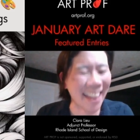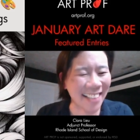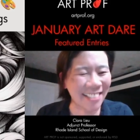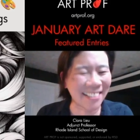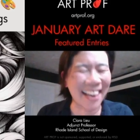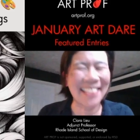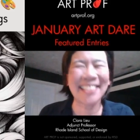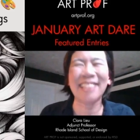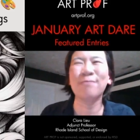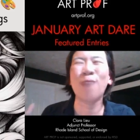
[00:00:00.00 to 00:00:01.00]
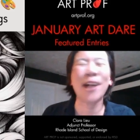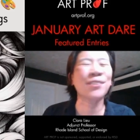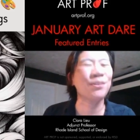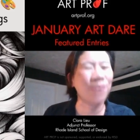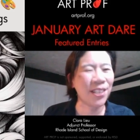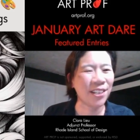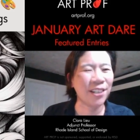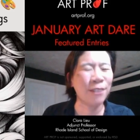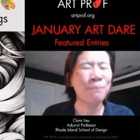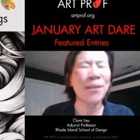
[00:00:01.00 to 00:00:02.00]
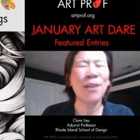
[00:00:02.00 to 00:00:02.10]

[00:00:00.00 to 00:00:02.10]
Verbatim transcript: and you guys can watch the video